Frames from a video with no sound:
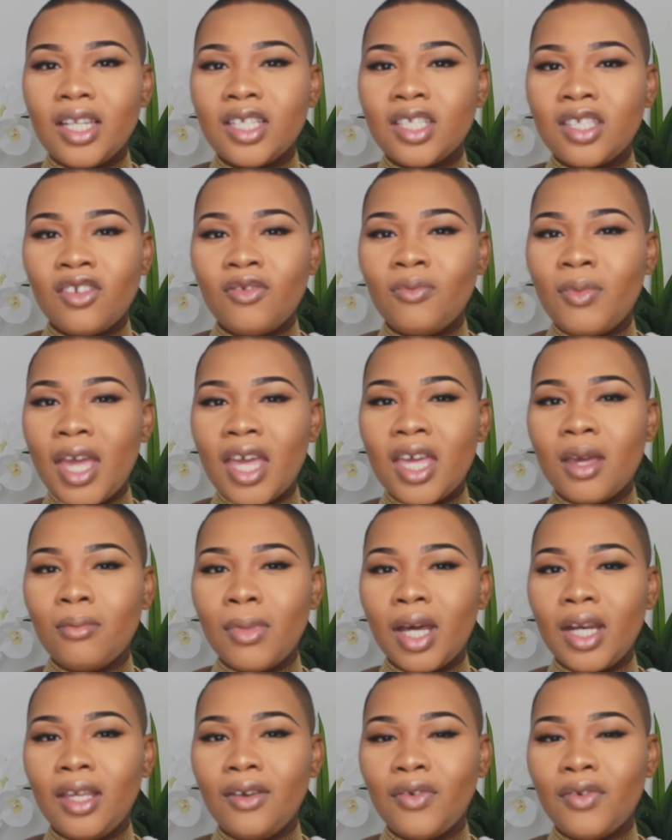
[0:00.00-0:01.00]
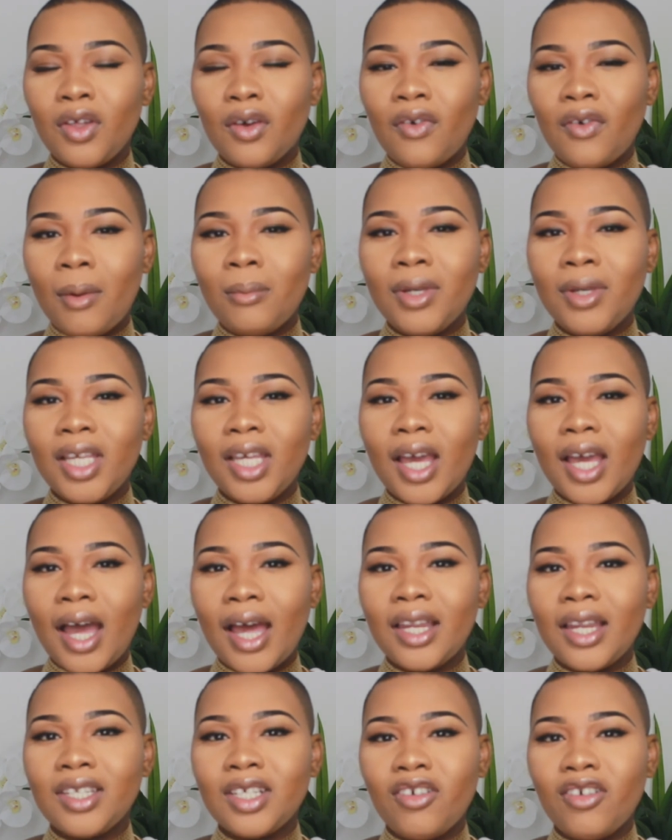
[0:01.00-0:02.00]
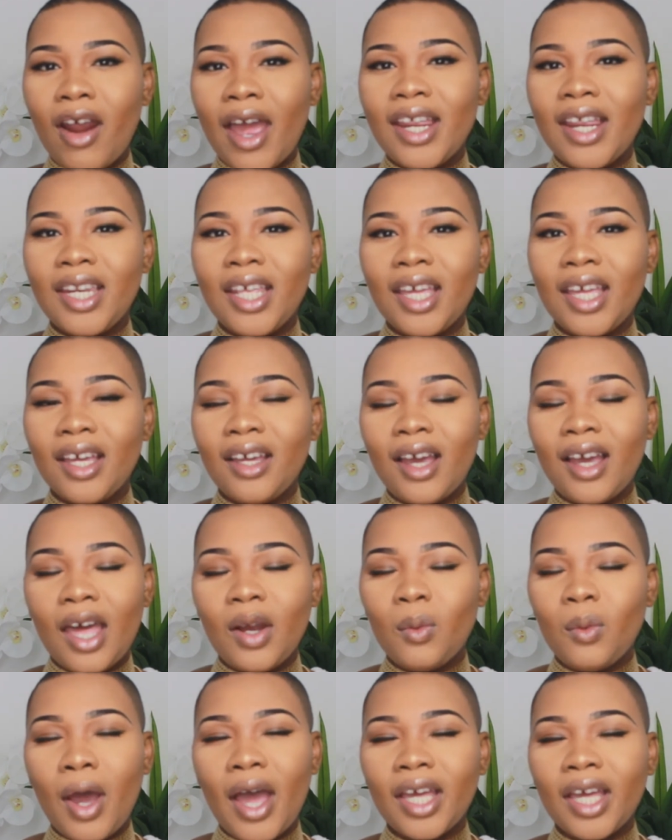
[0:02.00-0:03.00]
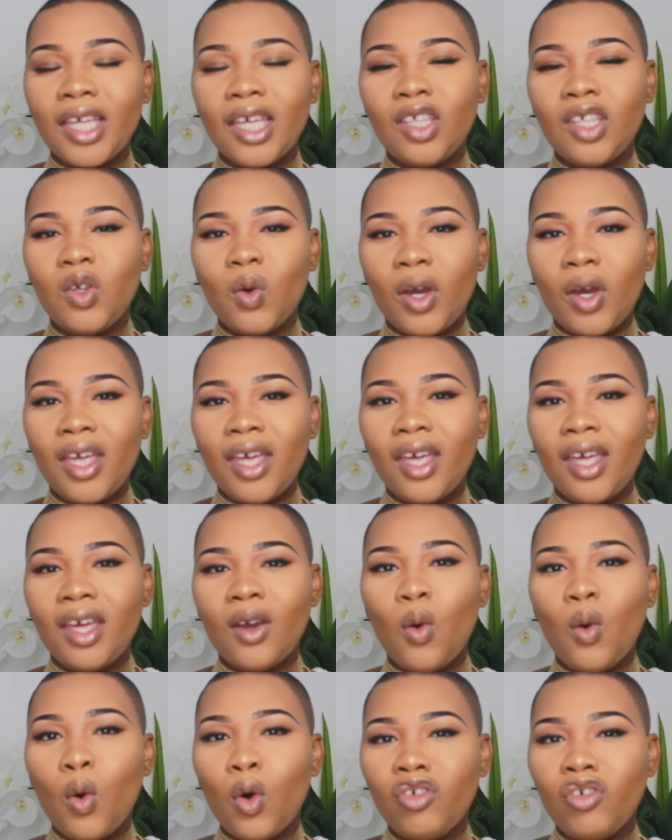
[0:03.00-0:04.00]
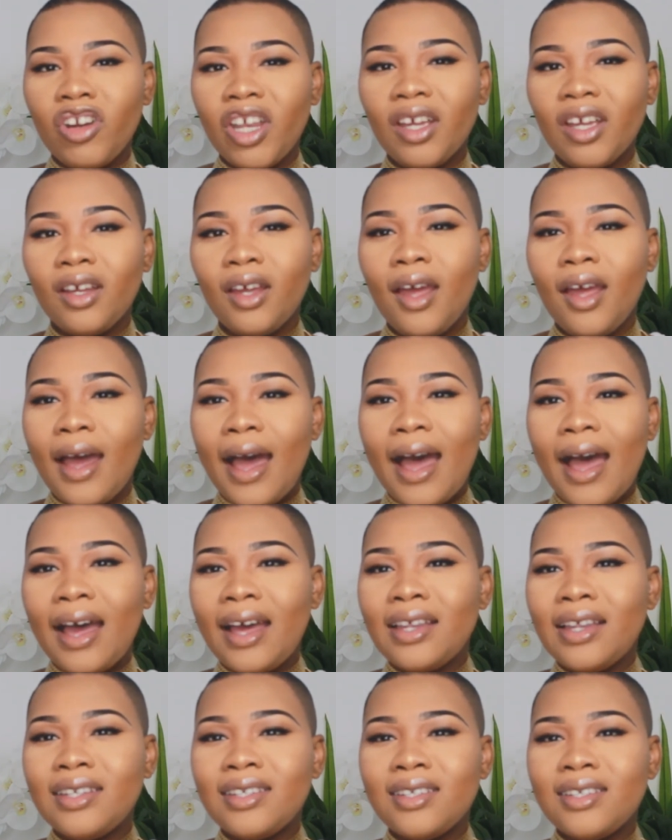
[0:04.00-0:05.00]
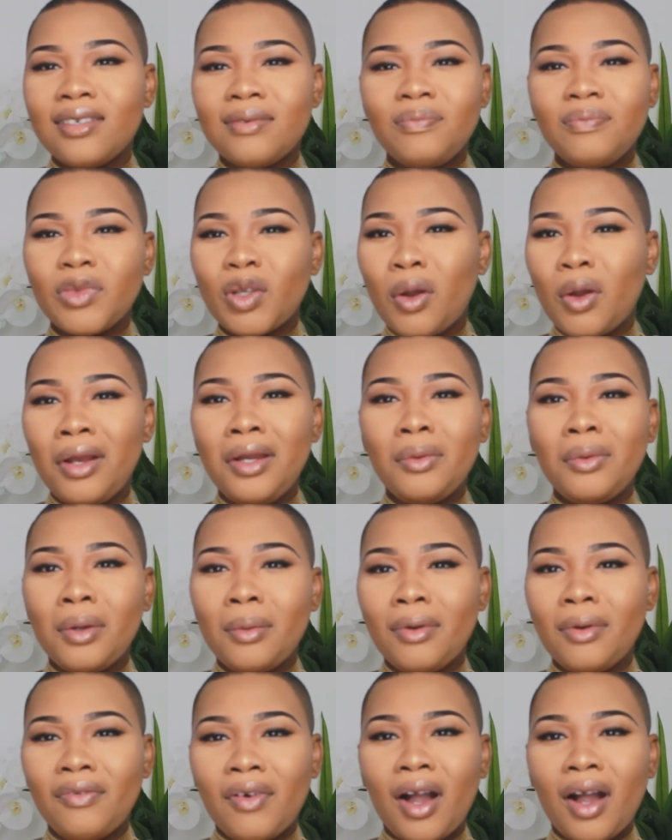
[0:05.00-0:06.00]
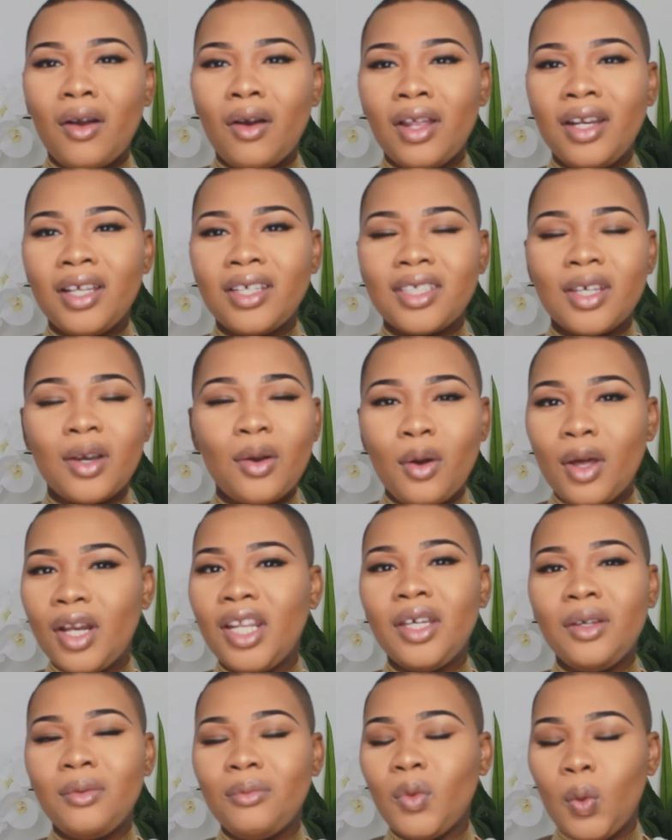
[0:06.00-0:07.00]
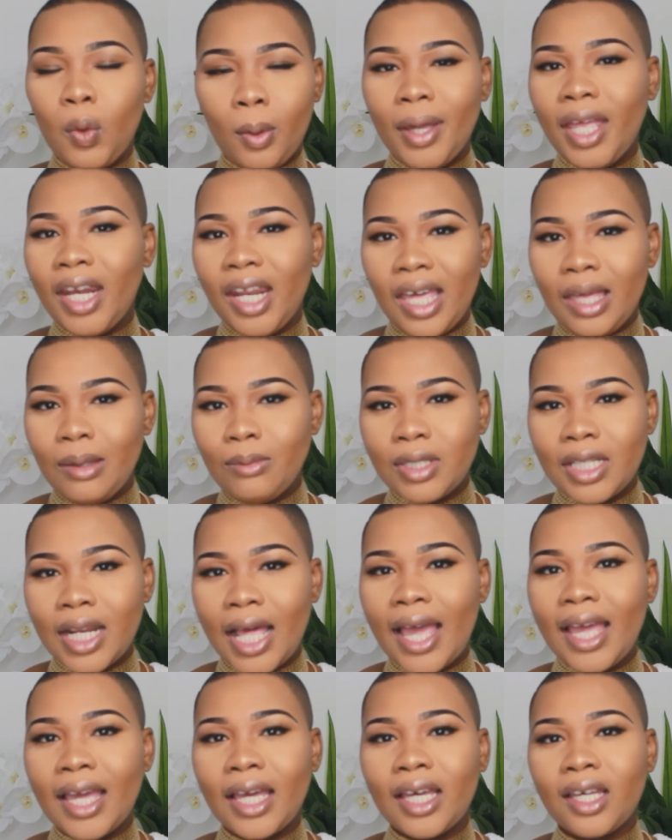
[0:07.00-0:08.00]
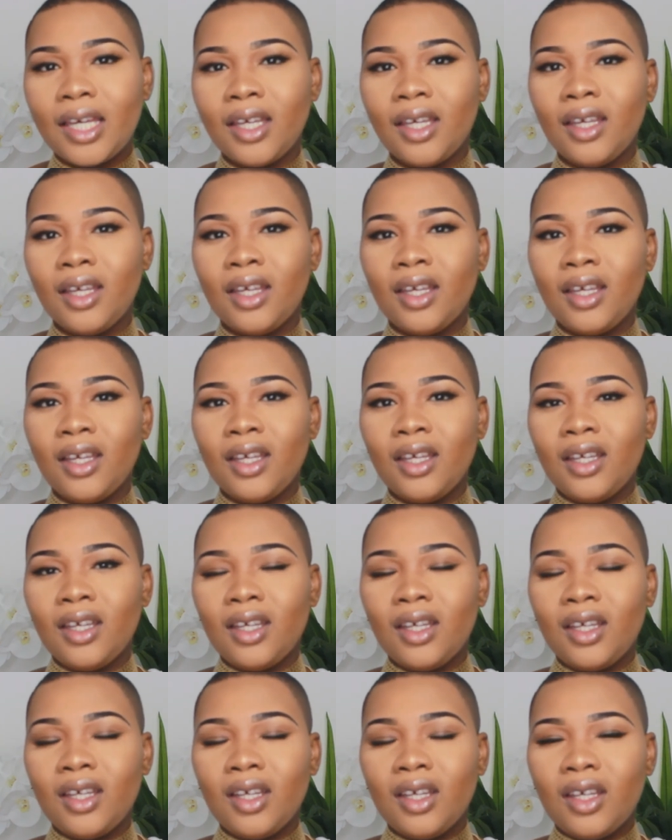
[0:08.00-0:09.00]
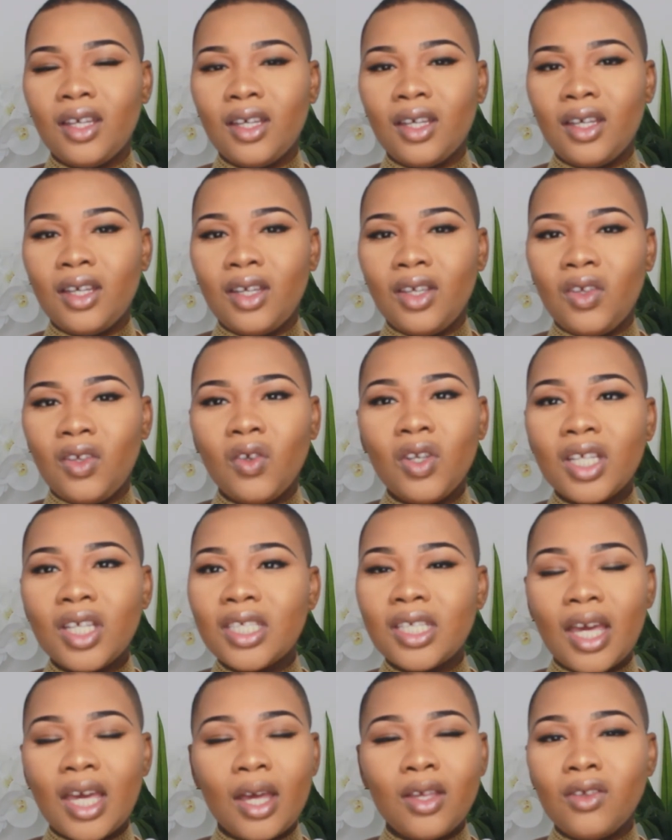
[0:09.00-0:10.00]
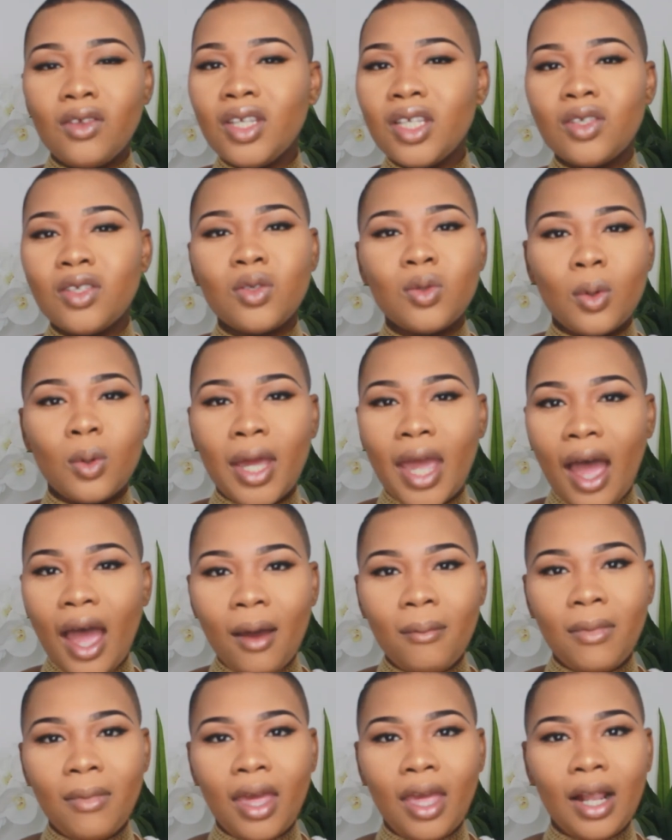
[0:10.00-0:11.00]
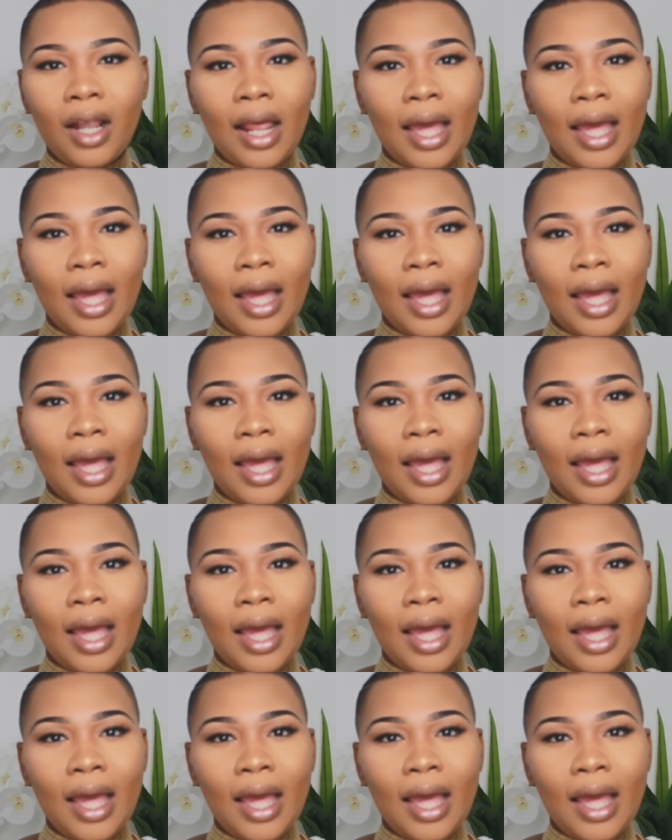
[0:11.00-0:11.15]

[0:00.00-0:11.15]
Instead of making money for your family and grinding and working, you're here whoring and calling women fuckaholics and calling women names. Like, you need to sort it out, mate.